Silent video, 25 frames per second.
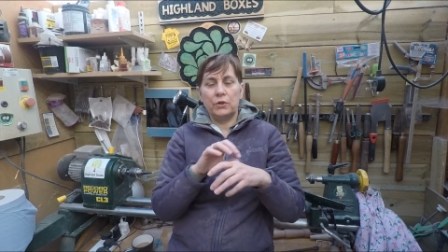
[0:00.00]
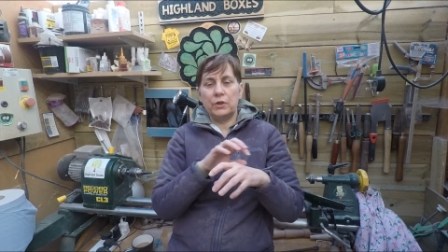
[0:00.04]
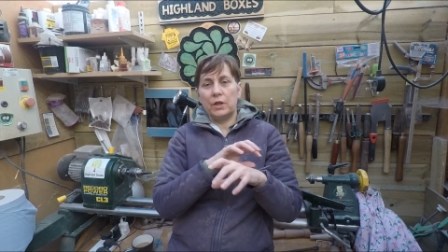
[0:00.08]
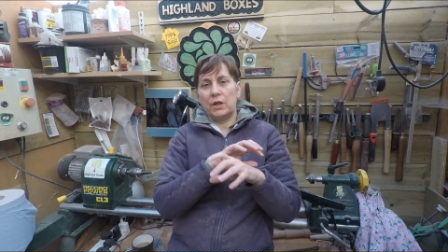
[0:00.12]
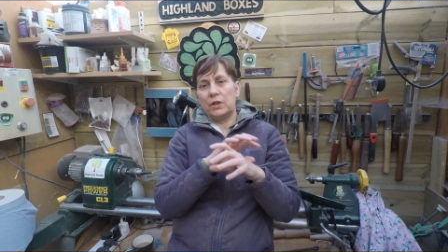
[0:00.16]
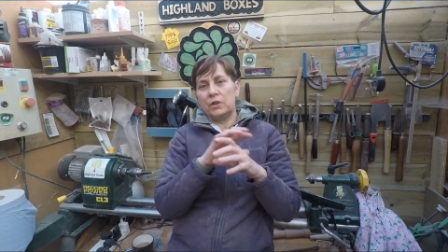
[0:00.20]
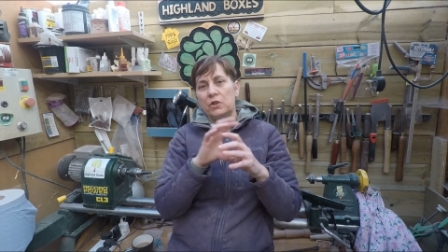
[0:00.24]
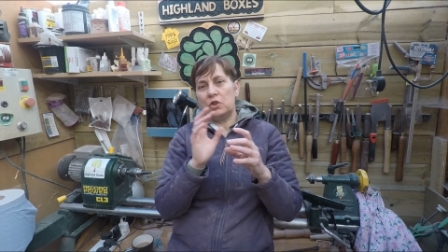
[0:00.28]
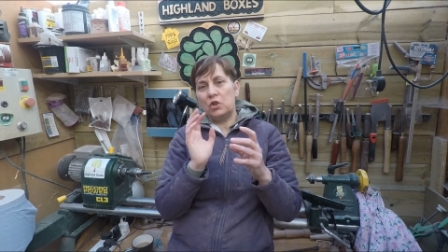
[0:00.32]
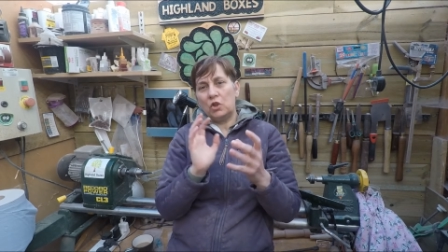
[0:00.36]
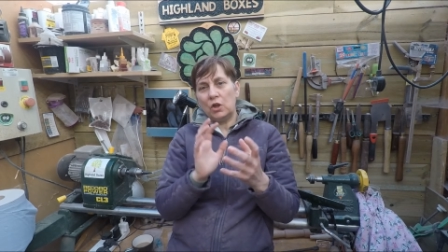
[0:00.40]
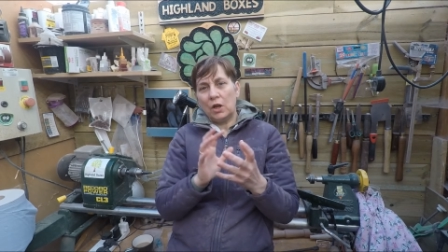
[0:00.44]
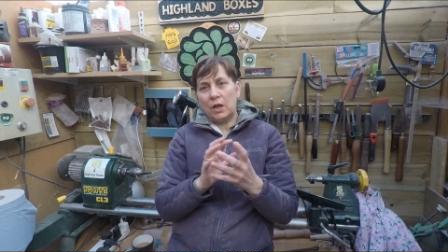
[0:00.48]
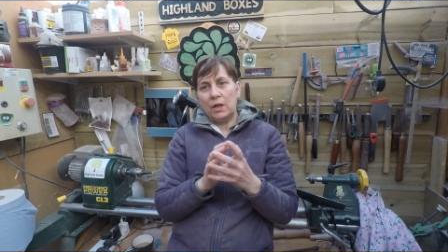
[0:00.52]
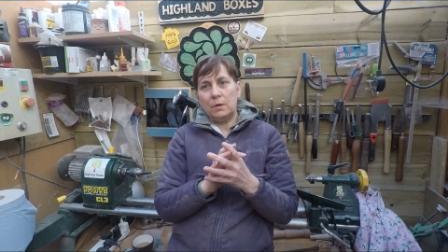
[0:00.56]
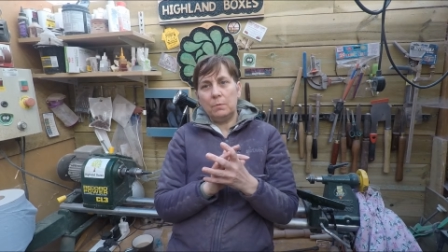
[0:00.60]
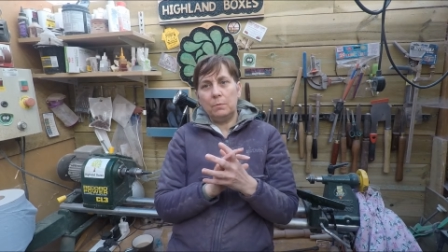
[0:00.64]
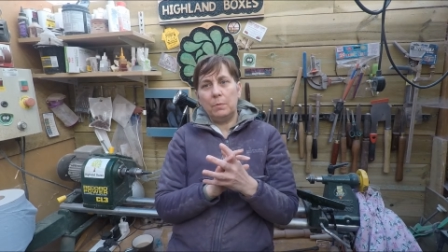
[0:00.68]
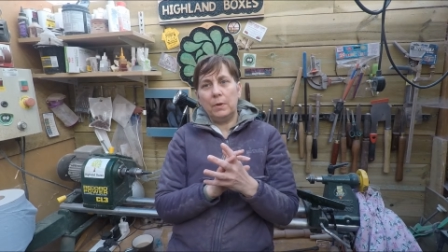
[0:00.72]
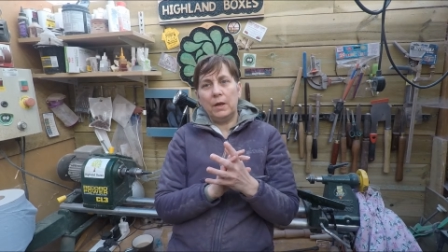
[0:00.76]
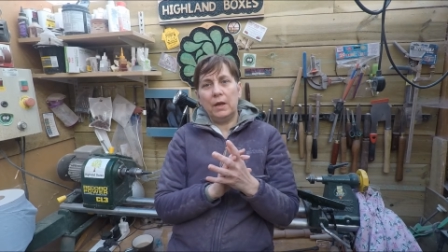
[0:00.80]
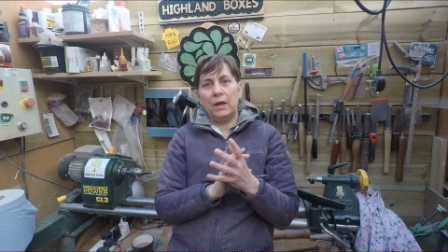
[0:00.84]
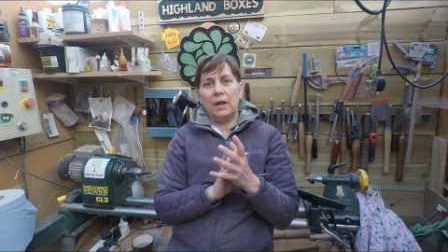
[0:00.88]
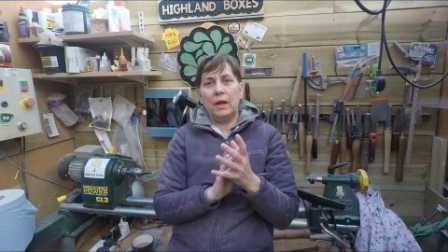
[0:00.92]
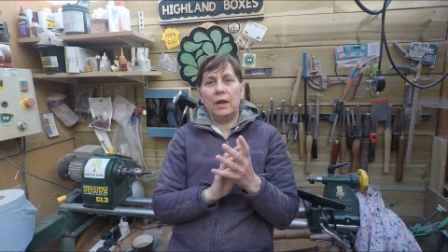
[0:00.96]
and
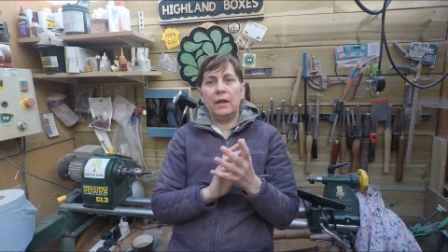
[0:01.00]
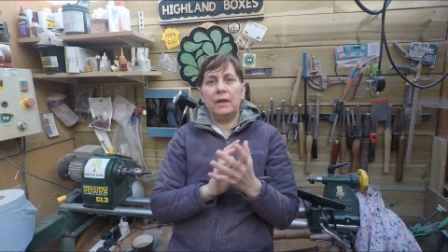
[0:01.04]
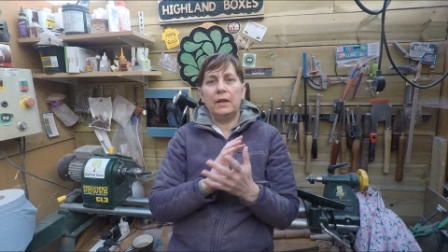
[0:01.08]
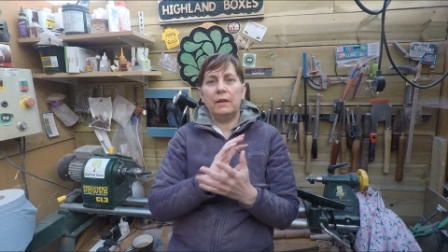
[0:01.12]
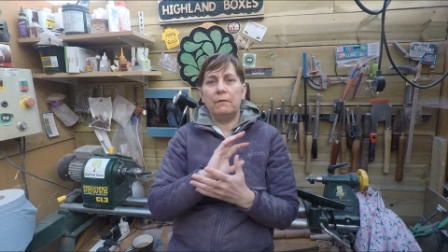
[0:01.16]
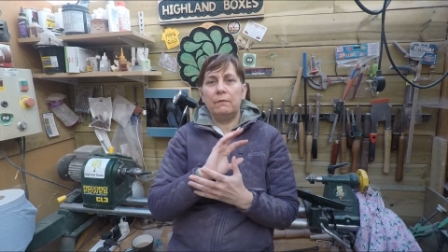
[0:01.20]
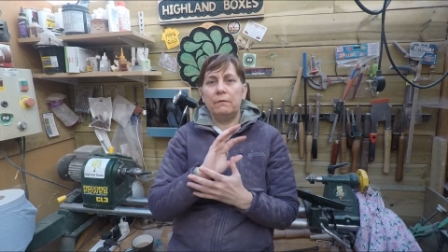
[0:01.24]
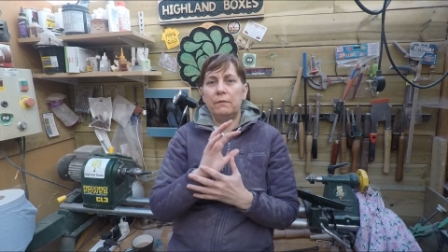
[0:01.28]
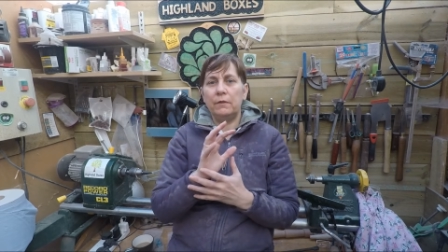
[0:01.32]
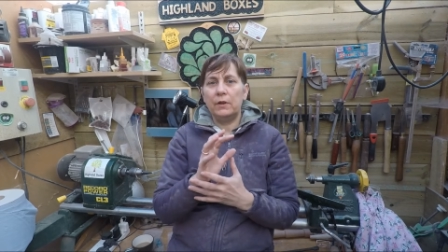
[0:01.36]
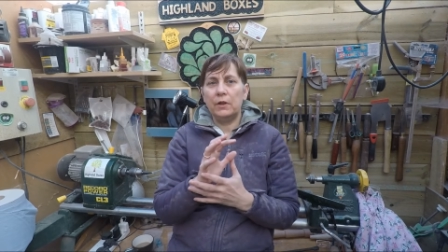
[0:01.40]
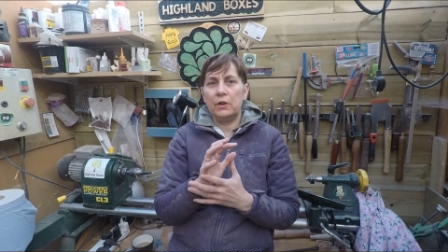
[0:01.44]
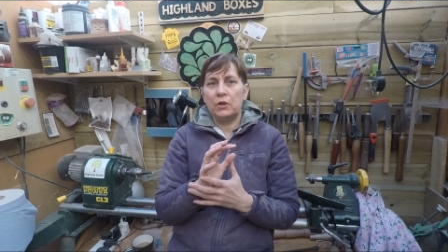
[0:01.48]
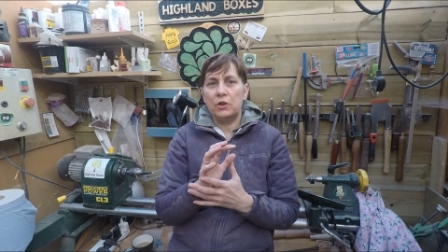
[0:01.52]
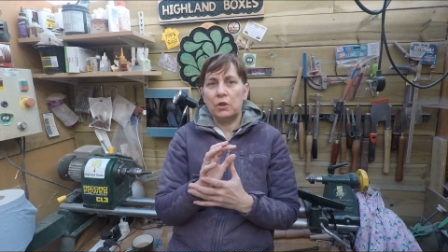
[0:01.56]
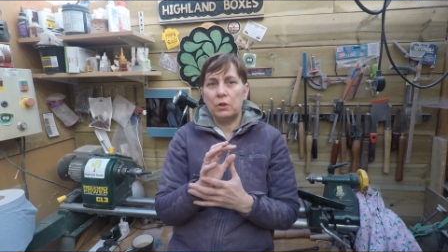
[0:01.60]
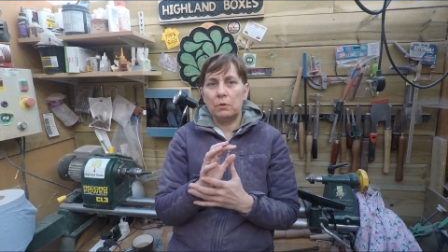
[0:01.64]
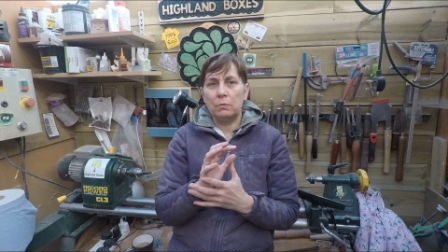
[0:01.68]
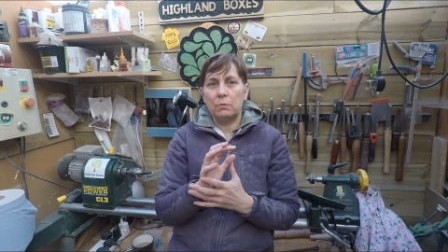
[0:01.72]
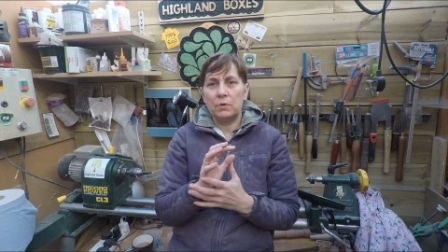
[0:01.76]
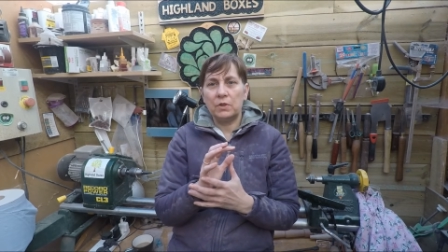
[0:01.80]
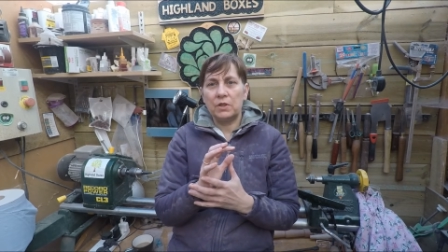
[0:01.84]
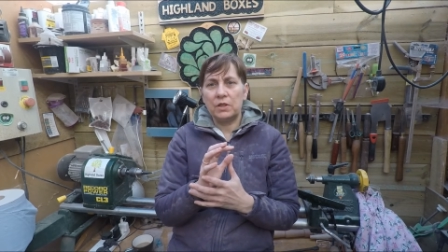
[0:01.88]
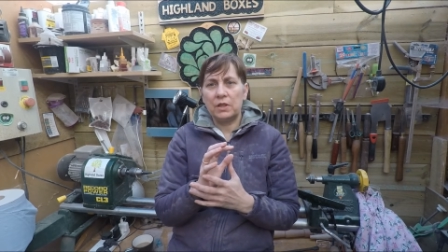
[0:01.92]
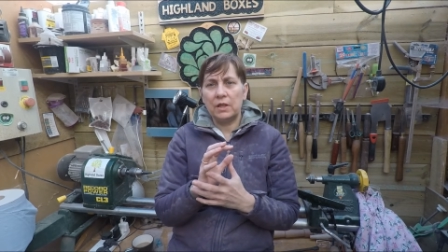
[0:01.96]
shape it and then finish it
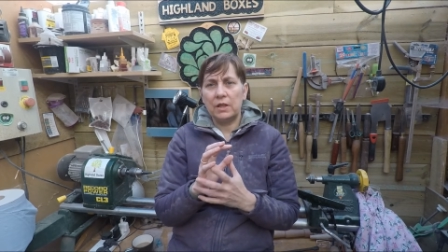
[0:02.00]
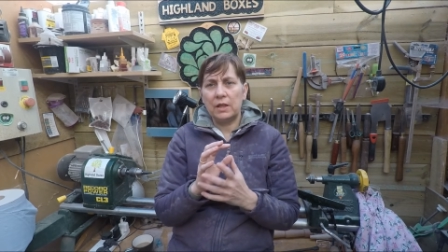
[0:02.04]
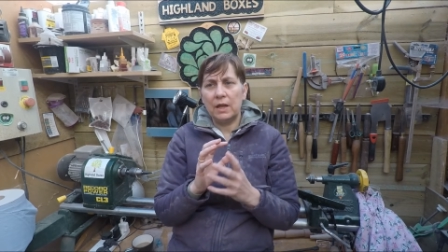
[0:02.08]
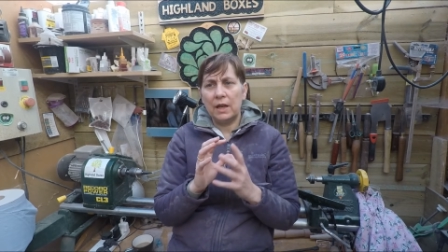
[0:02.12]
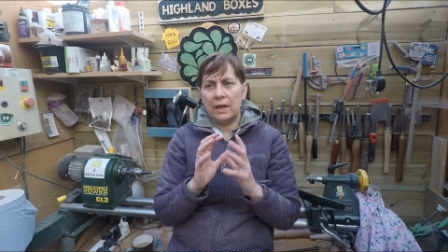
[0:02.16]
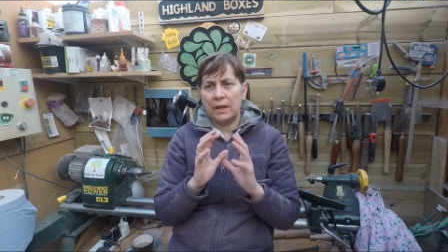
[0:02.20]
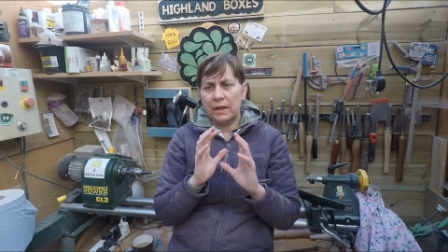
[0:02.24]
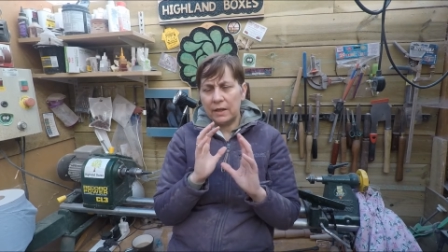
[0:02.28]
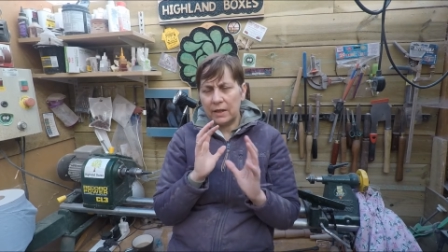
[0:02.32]
with CA,